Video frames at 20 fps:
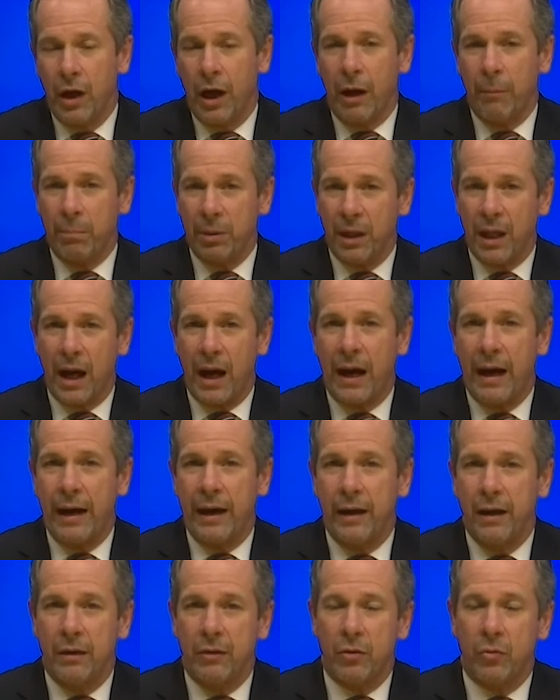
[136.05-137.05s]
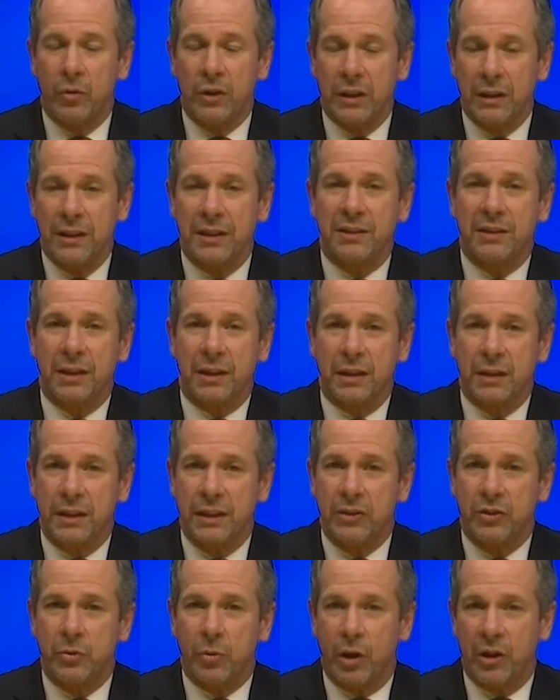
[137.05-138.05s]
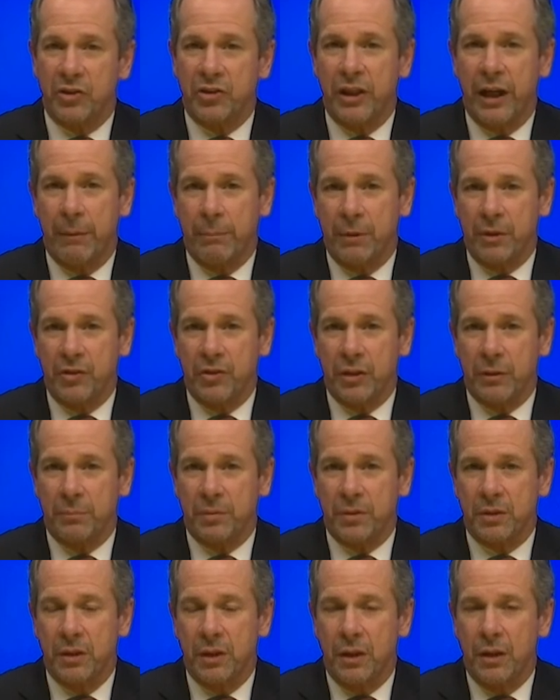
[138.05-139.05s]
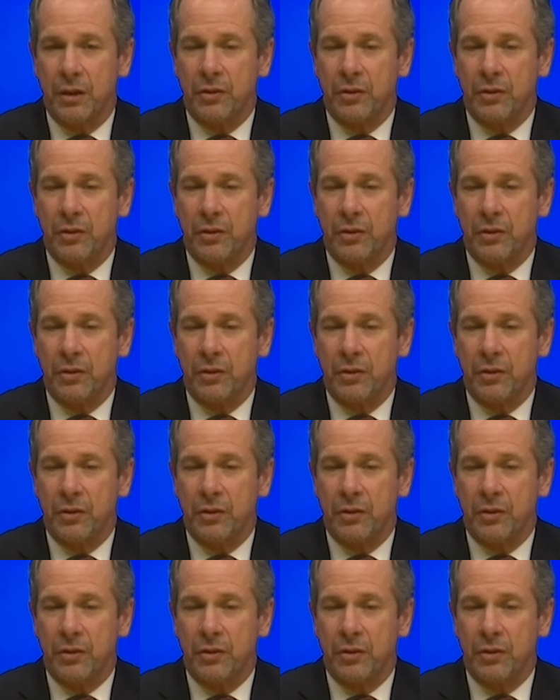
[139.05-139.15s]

apply realistically to our championships.